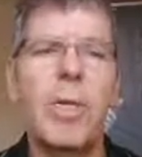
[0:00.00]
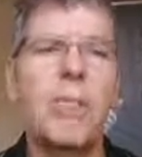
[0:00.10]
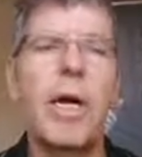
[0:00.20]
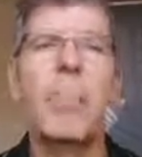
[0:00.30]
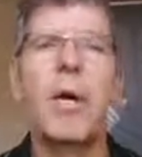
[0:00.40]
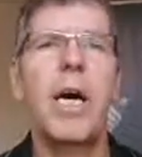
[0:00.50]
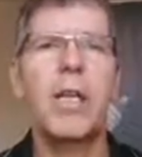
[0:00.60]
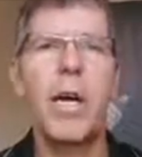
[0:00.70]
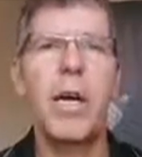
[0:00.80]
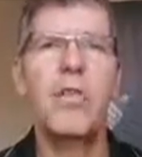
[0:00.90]
My
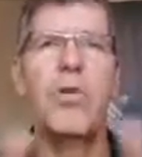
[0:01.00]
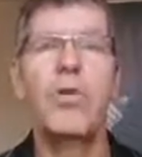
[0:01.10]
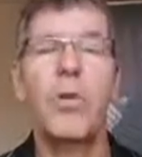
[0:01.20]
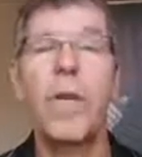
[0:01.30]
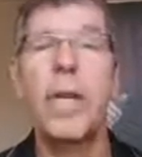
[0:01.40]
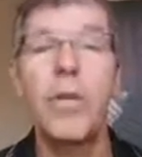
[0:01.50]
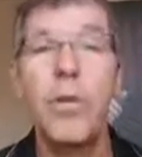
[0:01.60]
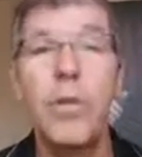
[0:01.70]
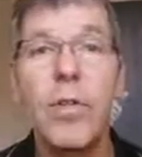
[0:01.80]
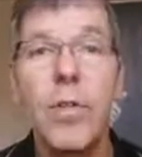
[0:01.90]
partner Artie, who is on
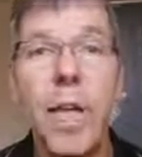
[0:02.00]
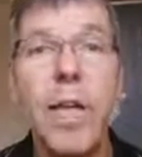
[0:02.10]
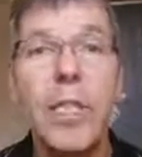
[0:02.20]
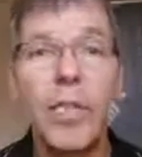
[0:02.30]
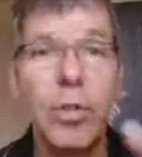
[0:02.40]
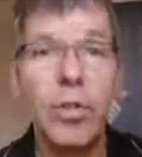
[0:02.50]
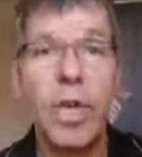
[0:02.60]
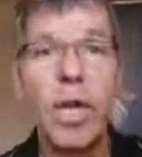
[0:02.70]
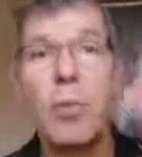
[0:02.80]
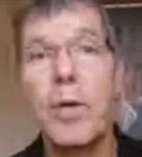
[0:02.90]
later on today, she's
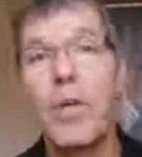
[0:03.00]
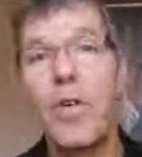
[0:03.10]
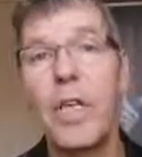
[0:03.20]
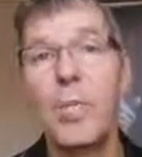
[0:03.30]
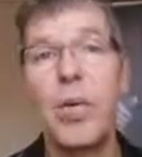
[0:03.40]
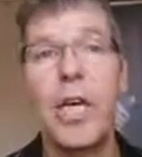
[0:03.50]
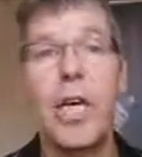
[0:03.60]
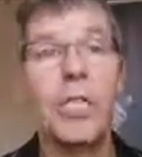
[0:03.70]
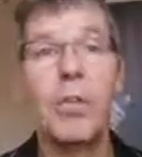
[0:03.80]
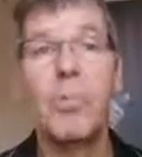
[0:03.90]
also helping me on Facebook
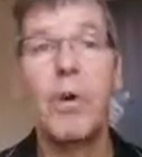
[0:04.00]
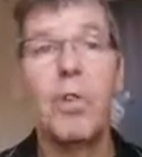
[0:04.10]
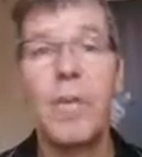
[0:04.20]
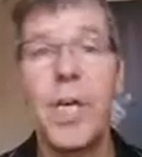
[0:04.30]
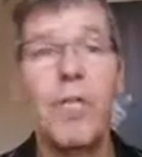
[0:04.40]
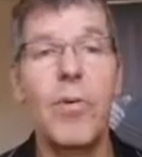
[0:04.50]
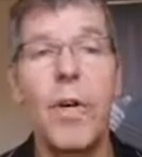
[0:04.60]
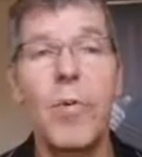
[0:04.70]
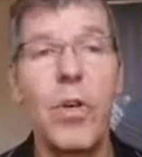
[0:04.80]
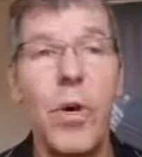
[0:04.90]
here and supporting me
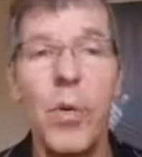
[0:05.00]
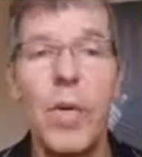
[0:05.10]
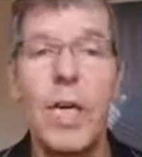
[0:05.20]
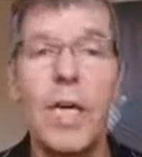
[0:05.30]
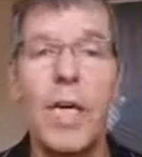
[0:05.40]
everywhere we go.